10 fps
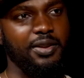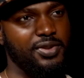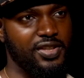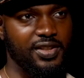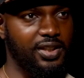It
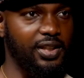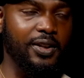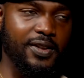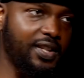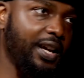was just
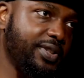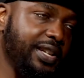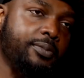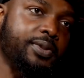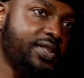clear this guy was
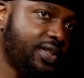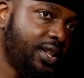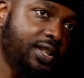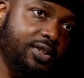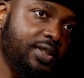helpless.
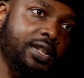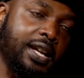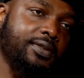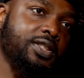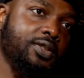You didn't
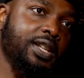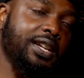have to do